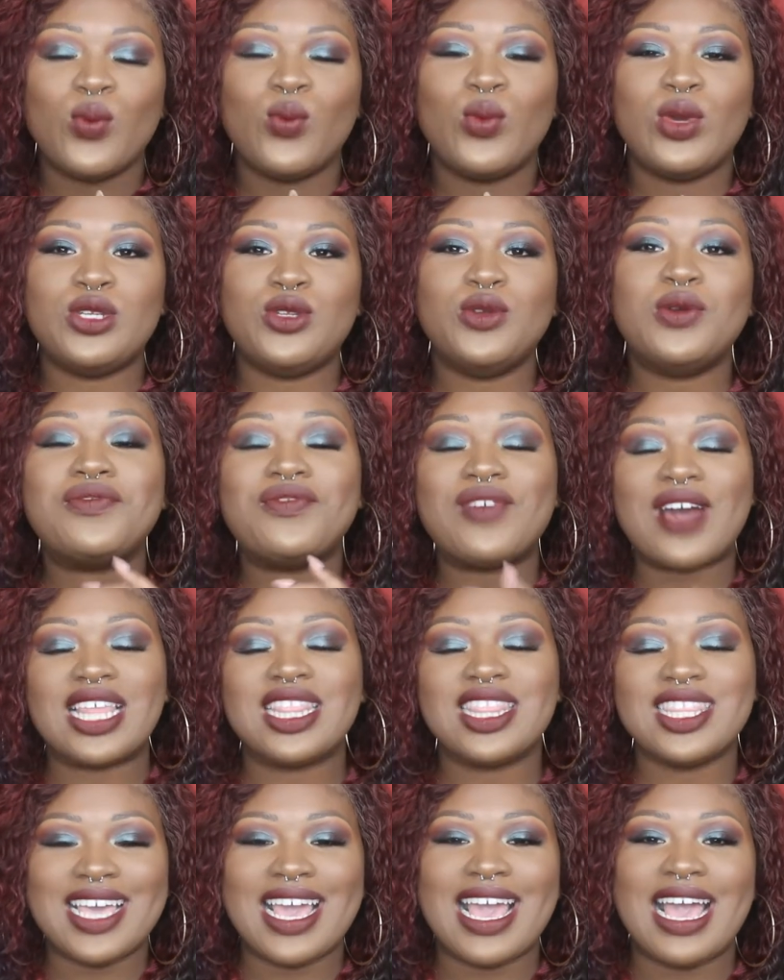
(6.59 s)
We do
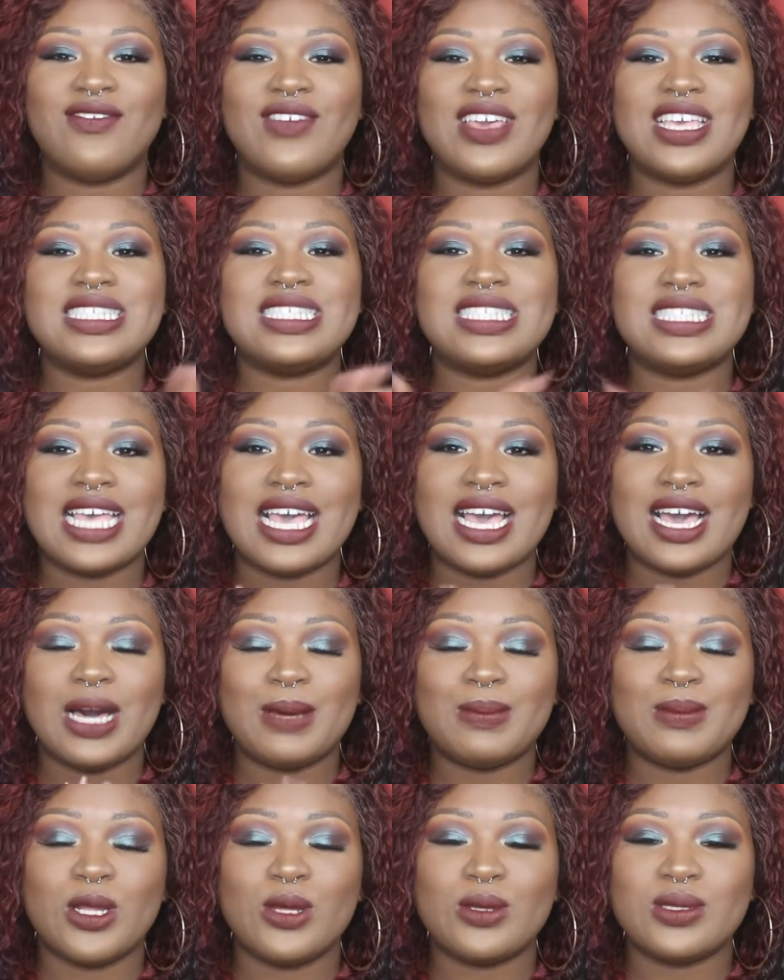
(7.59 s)
finally have a set
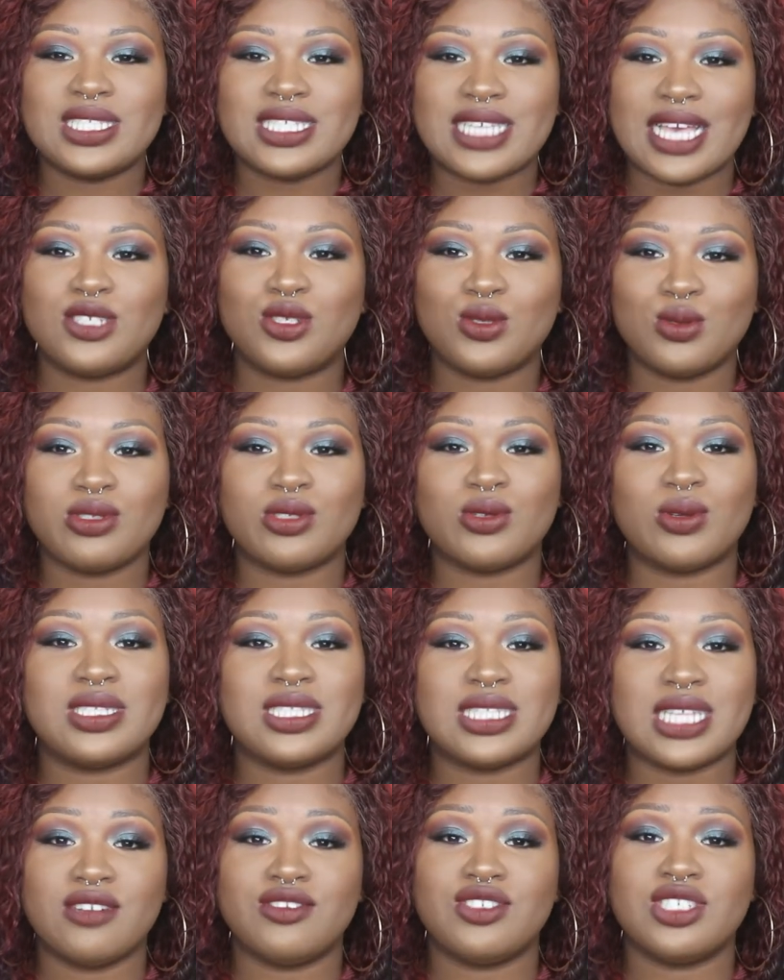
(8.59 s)
upload schedule, so
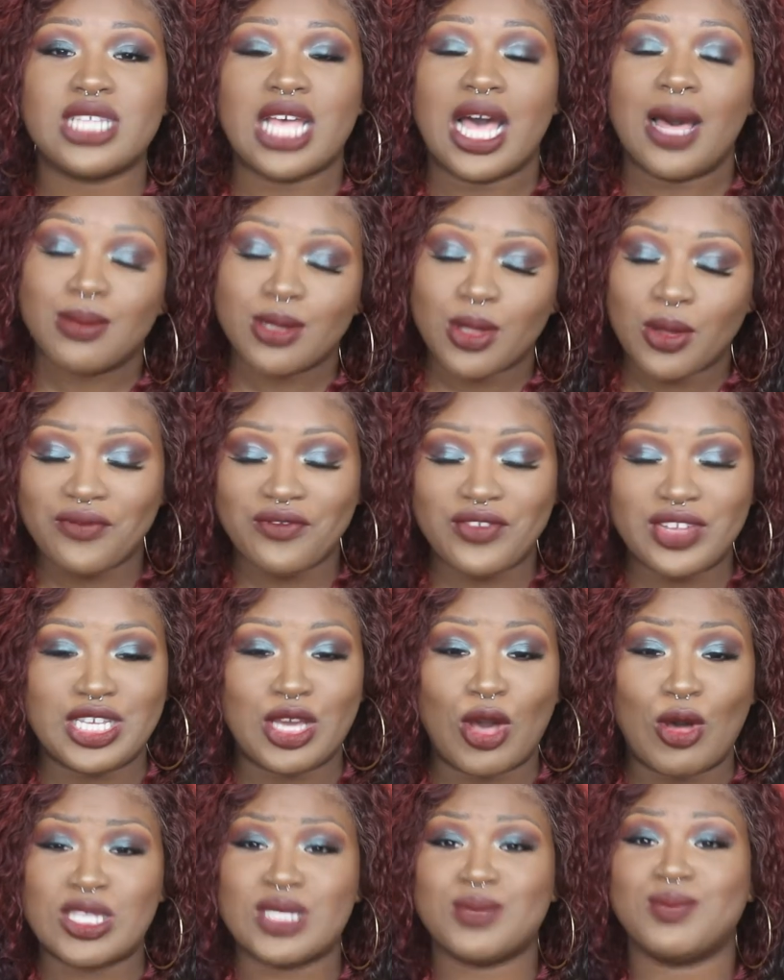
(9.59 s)
instead of just uploading
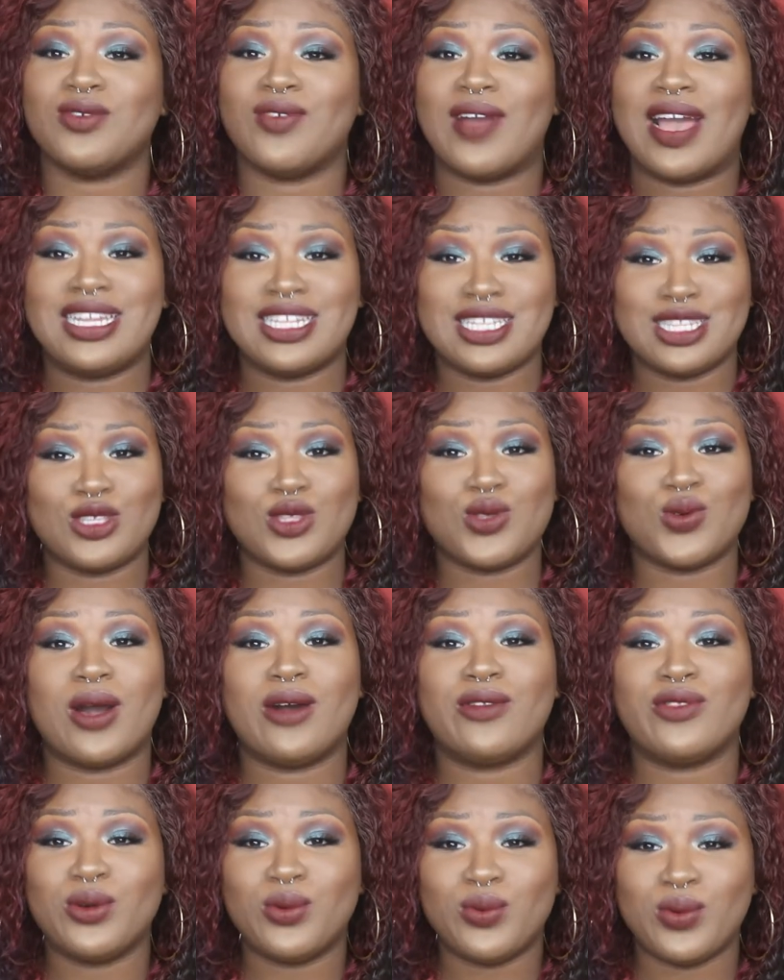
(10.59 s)
videos sporadically
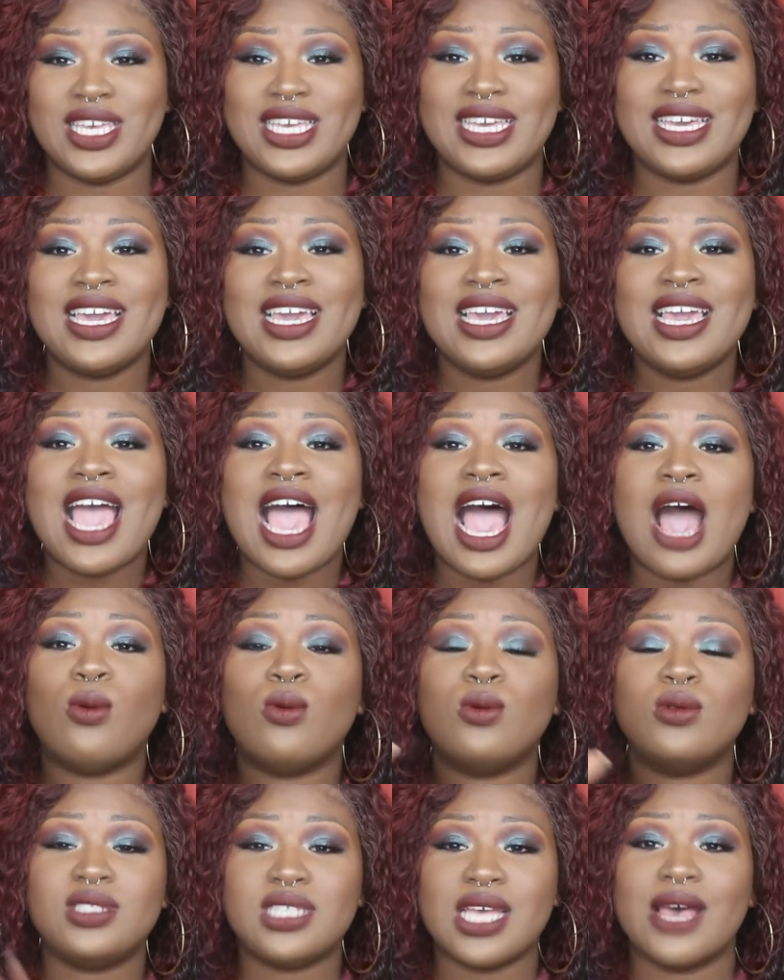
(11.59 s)
throughout the week, I
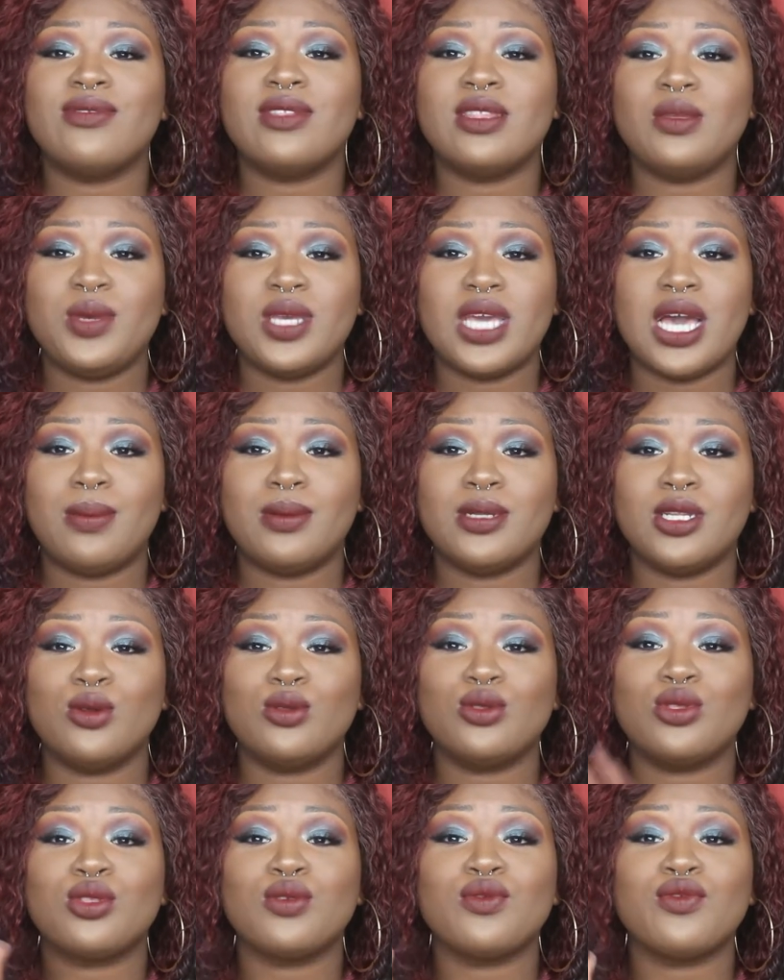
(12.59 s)
will definitely be
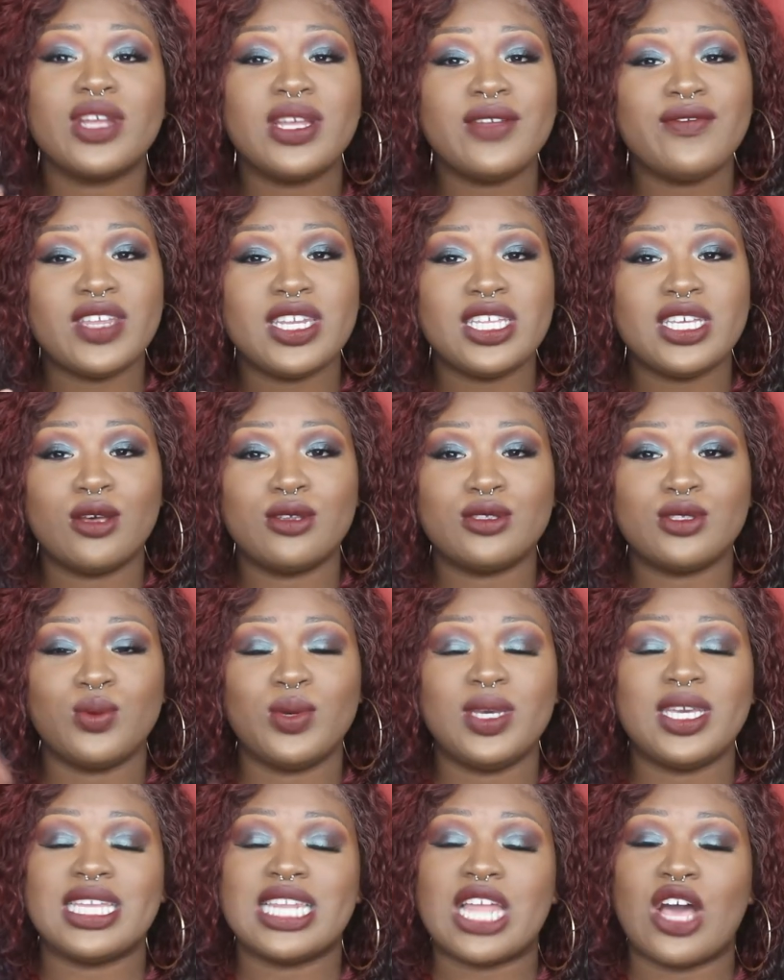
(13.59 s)
uploading three videos a
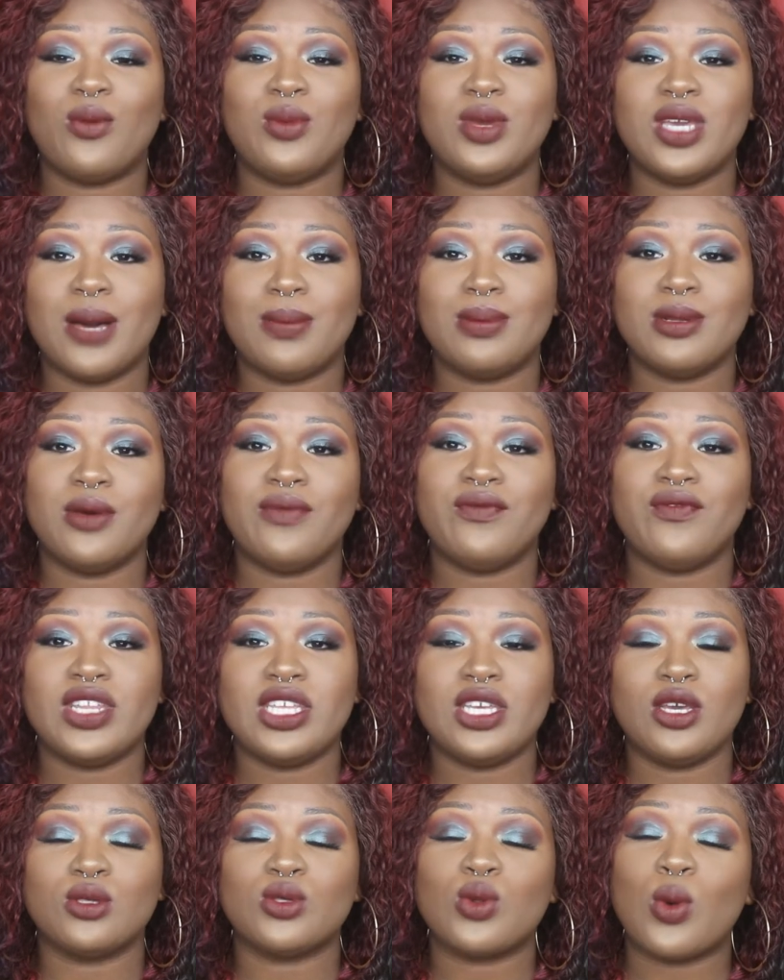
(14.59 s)
week, and I'll be uploading
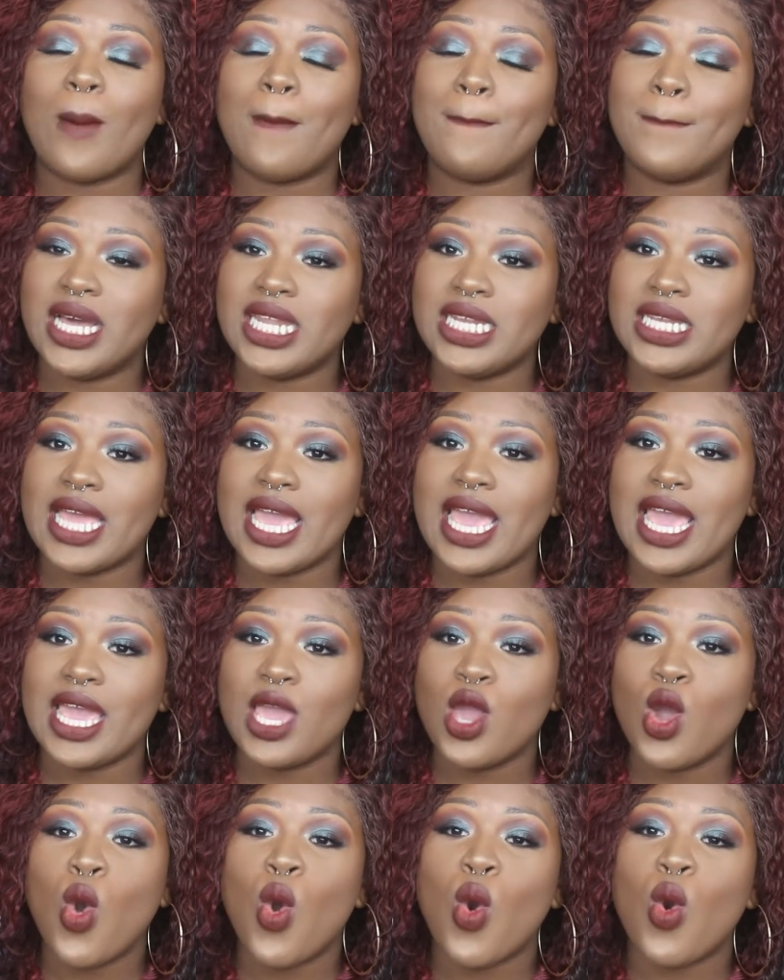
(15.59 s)
videos on Monday,